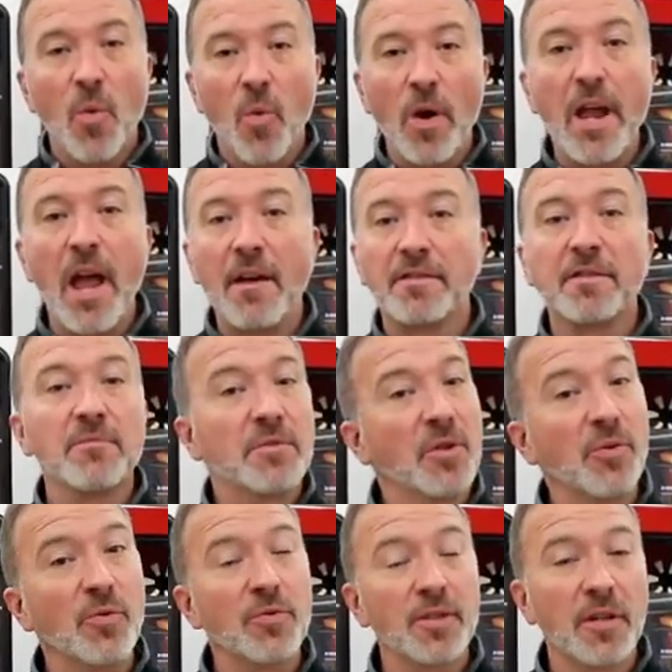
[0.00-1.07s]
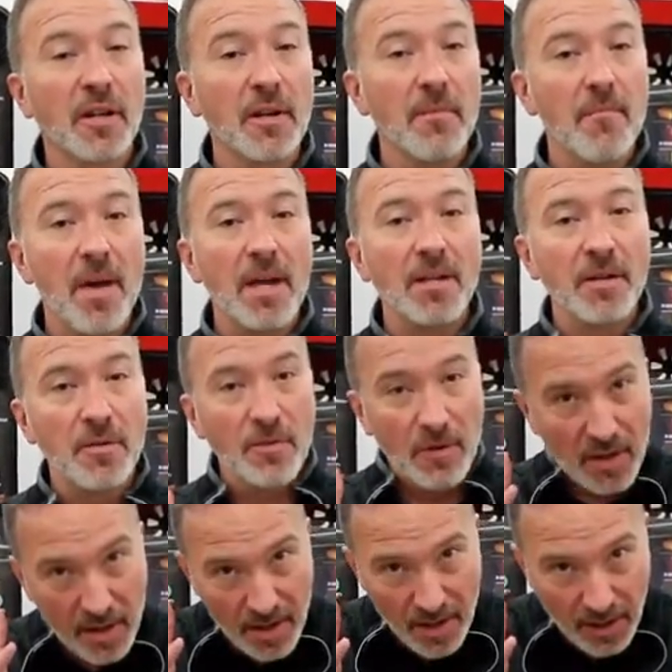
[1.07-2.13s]
we have some tools that are going to make you
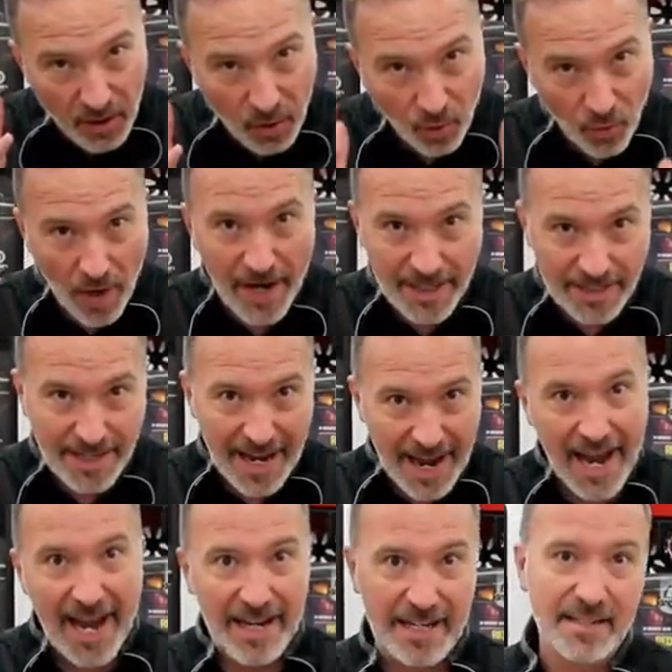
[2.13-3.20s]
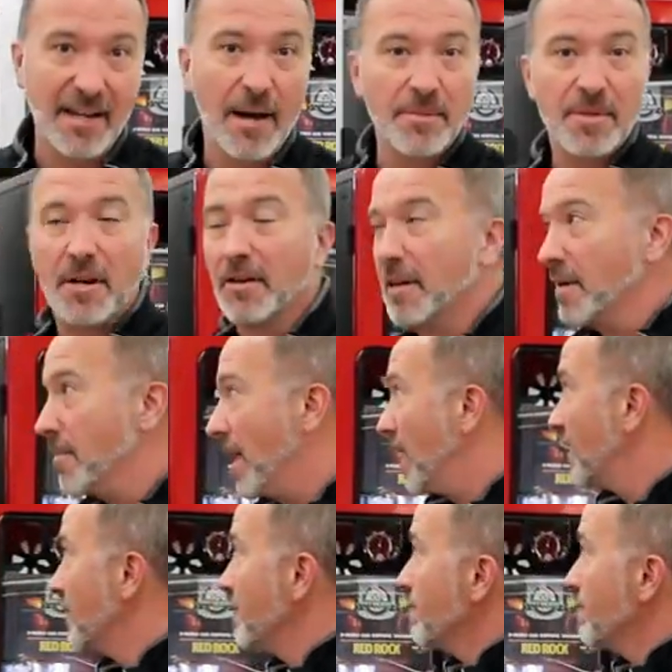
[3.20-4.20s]
great at it. I'm talking about